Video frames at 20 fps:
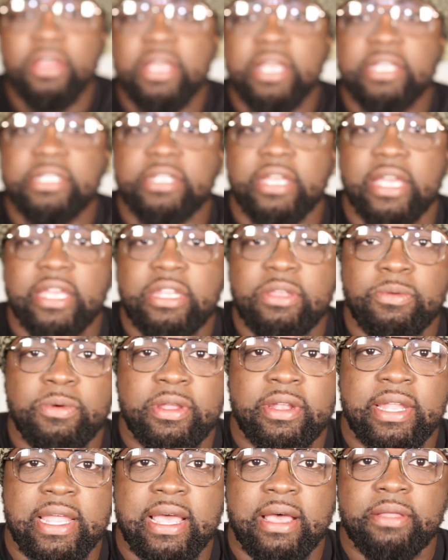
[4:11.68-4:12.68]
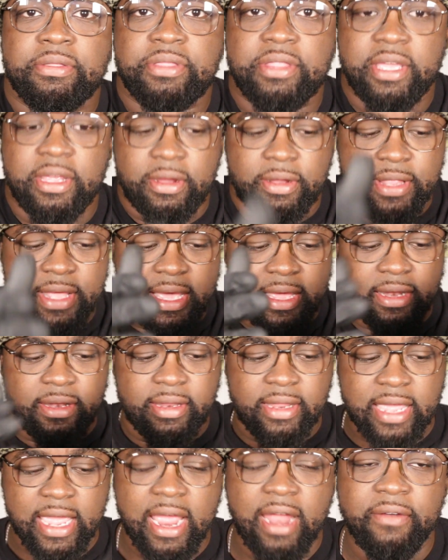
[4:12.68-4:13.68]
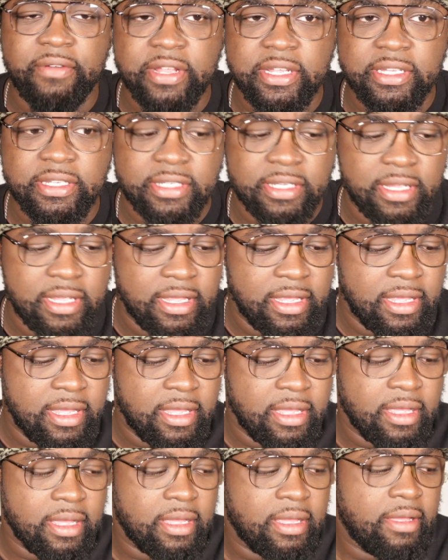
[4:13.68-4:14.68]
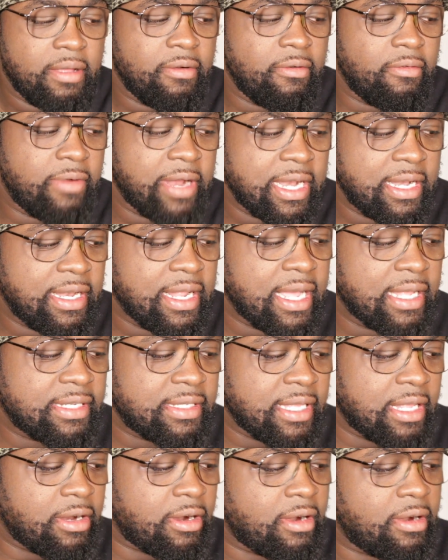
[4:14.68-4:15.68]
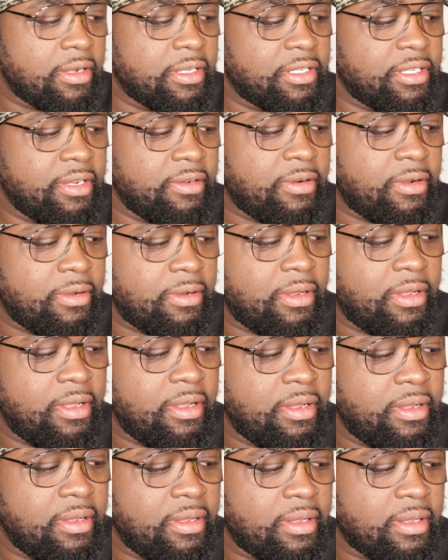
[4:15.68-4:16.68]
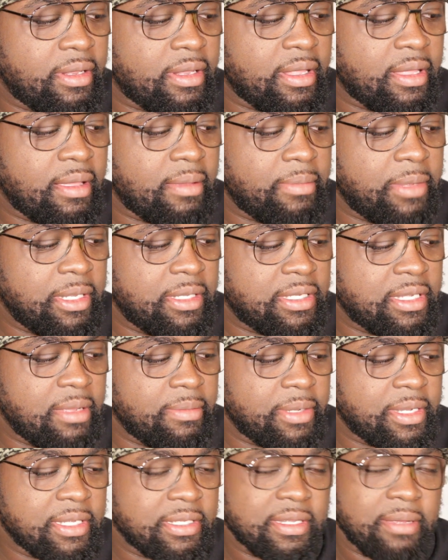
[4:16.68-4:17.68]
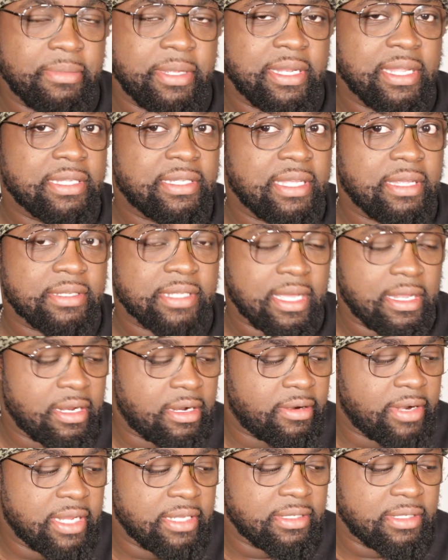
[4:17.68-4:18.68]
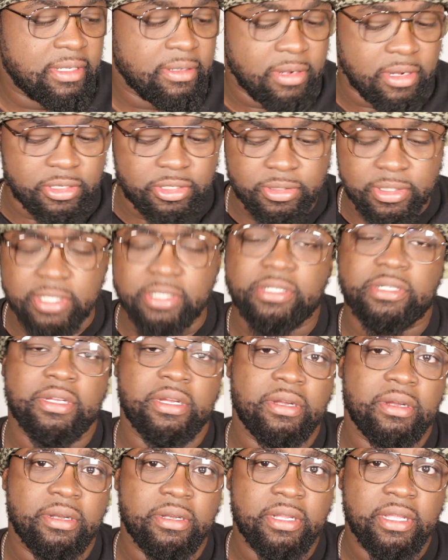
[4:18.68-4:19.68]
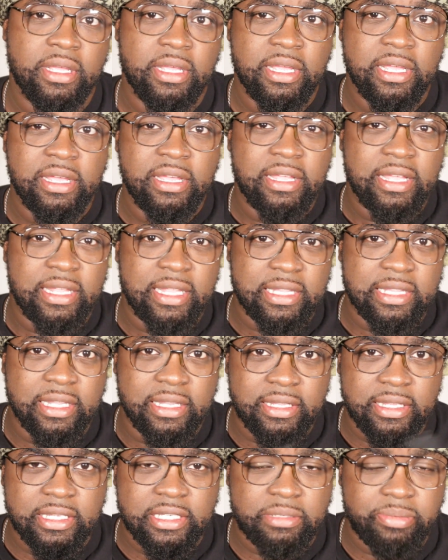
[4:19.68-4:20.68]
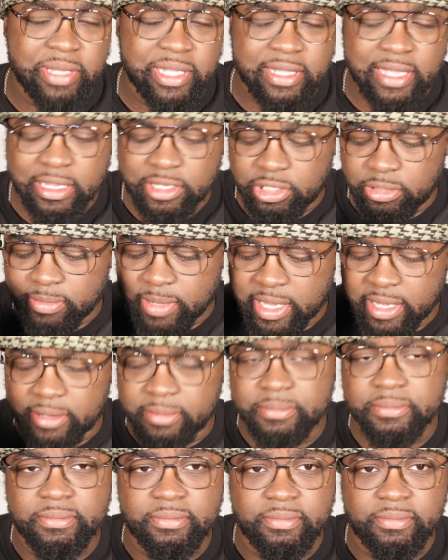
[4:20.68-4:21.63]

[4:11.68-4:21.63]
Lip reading: Is there anyone out there that carries red dots that aren't zeroed? I mean, tell me, because I mean, that sounds kind of crazy. Aren't you concerned the least bit that you might